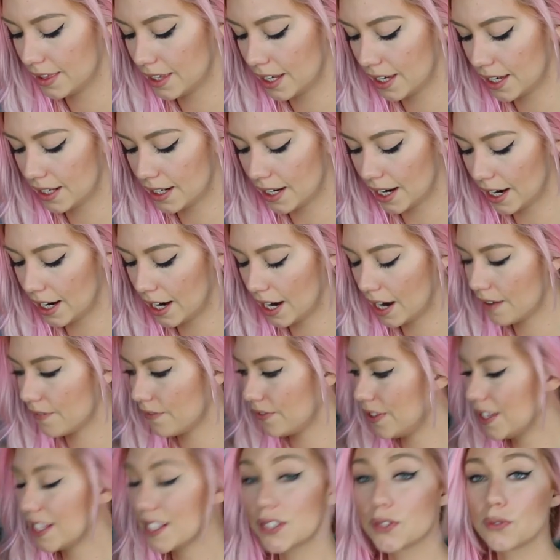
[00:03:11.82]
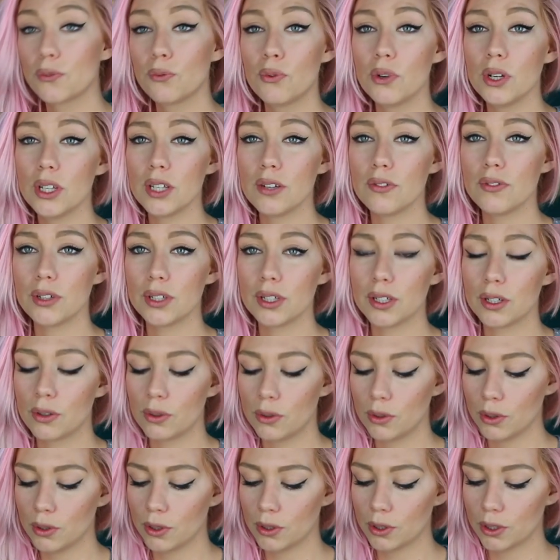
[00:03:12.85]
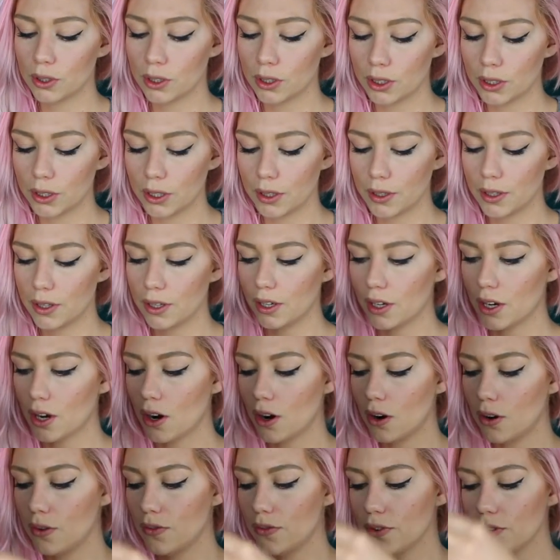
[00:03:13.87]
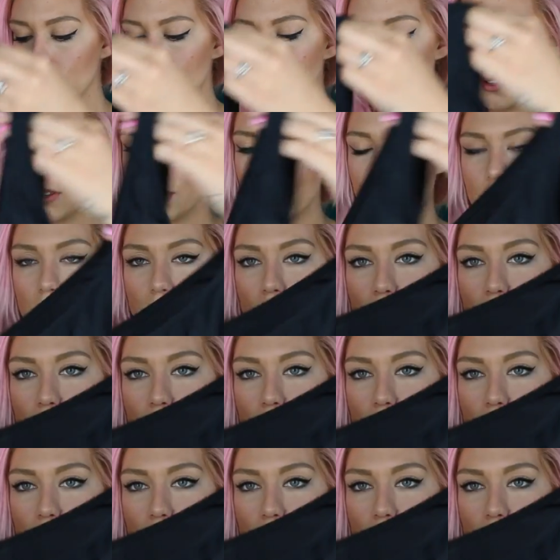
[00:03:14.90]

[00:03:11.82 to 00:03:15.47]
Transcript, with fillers: Then I have this really, really cool over the